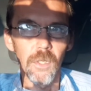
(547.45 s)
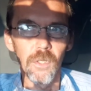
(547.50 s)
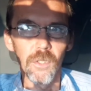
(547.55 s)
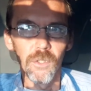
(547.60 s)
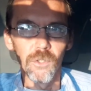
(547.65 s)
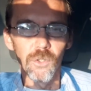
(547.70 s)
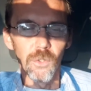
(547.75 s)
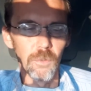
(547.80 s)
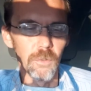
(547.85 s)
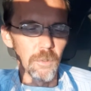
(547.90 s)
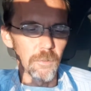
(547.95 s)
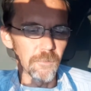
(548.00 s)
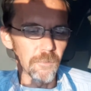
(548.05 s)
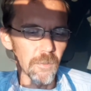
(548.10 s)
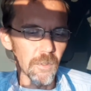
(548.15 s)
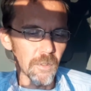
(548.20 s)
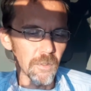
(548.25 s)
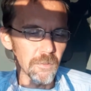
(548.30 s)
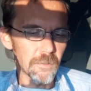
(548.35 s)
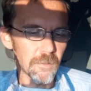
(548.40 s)
True or
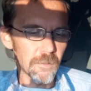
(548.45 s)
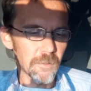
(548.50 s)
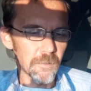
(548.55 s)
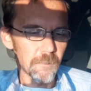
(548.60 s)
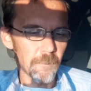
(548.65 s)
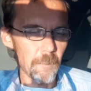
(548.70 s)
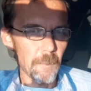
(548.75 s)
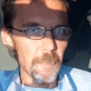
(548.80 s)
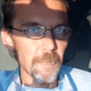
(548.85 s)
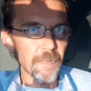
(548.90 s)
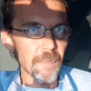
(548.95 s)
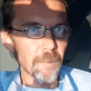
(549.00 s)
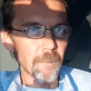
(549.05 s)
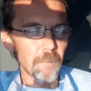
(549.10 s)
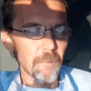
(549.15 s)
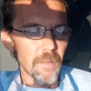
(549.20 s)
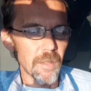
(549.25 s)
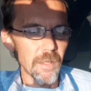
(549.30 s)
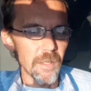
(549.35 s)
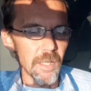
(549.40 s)
false?
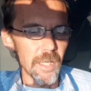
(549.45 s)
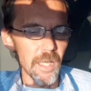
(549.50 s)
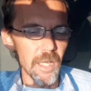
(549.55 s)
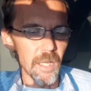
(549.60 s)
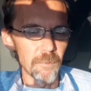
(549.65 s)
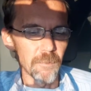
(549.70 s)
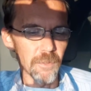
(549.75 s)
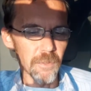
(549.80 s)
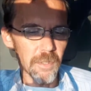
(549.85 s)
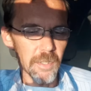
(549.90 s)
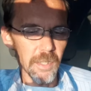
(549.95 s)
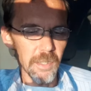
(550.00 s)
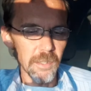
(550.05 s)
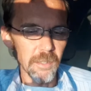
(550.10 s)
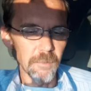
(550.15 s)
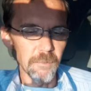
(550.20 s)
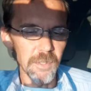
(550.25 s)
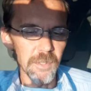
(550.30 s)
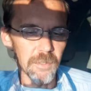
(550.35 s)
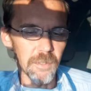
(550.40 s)
Animal
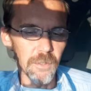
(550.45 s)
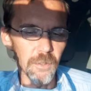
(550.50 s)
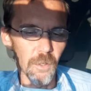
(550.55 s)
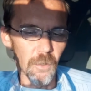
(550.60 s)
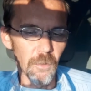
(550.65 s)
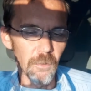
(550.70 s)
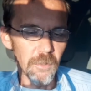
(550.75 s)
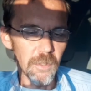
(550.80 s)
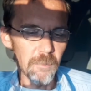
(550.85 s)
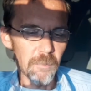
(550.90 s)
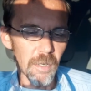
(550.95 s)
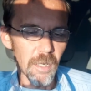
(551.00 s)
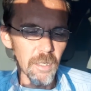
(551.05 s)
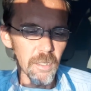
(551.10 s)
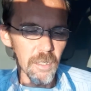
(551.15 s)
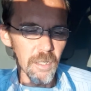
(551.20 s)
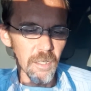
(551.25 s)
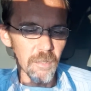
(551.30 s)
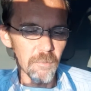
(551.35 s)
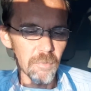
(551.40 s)
Kingdom is the only
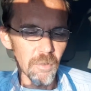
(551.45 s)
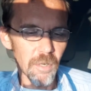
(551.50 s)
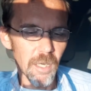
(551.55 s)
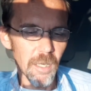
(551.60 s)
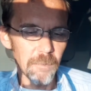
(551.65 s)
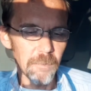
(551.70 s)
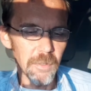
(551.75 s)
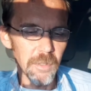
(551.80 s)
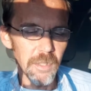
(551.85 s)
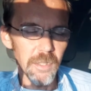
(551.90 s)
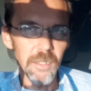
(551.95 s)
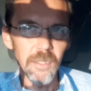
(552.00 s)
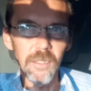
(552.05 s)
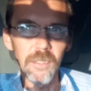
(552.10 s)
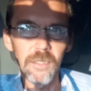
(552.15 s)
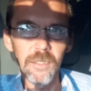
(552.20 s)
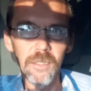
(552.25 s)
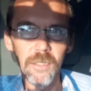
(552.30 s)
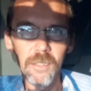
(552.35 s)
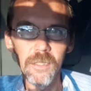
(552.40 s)
park on property
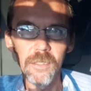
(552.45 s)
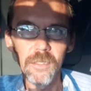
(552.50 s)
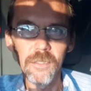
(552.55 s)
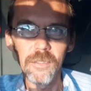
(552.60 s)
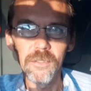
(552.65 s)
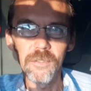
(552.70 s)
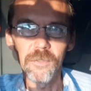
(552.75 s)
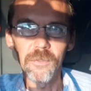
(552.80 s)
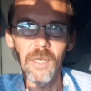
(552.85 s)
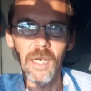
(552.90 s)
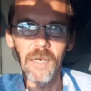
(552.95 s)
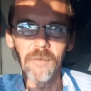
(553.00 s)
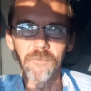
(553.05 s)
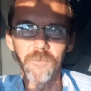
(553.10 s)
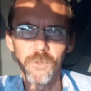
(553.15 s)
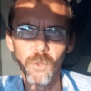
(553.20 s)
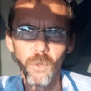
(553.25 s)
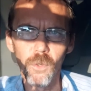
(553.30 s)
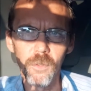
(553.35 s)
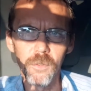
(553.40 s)
to have
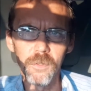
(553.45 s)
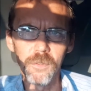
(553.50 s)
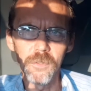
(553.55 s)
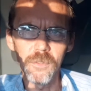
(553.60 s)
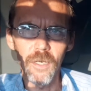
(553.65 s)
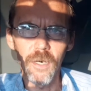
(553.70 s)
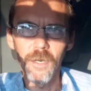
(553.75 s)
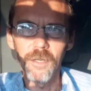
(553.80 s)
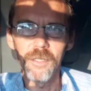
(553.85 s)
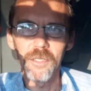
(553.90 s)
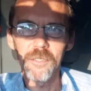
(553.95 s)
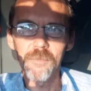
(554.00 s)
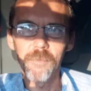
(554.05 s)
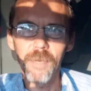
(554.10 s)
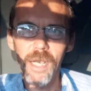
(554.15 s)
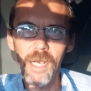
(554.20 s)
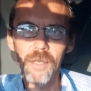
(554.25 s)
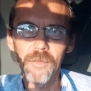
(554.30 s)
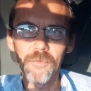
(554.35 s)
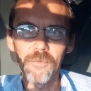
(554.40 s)
doors on its
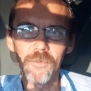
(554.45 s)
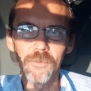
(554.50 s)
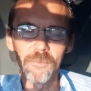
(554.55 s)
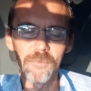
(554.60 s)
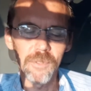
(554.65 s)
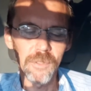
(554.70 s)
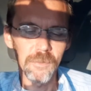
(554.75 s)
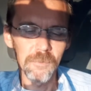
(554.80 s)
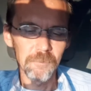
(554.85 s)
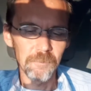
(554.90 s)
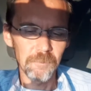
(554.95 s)
bathrooms.